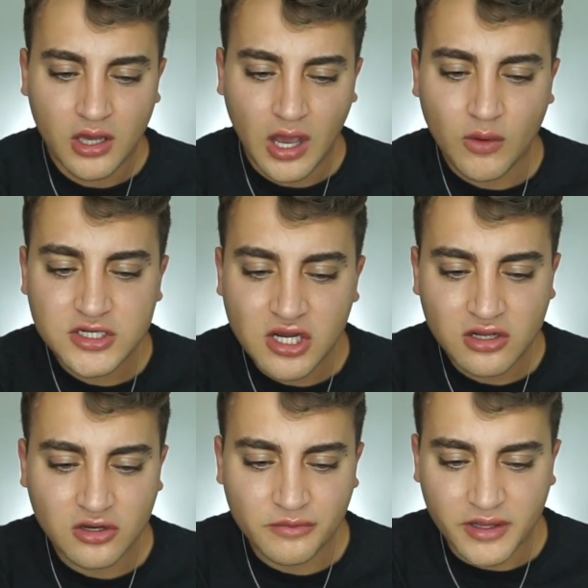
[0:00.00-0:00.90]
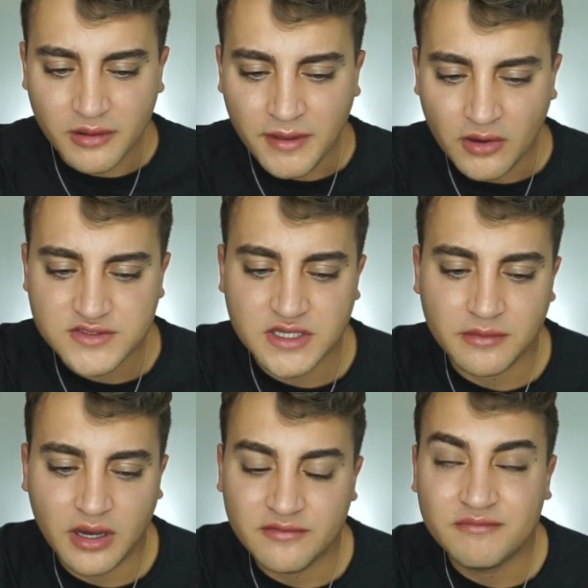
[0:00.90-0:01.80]
I want to talk a little bit about some
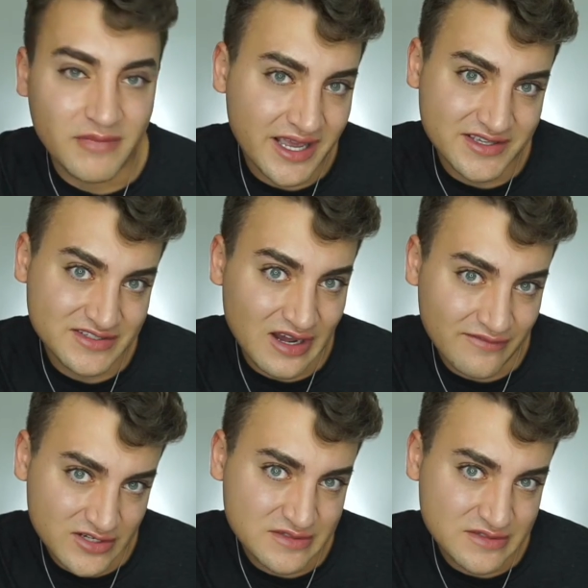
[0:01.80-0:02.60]
of Myka Stauffer's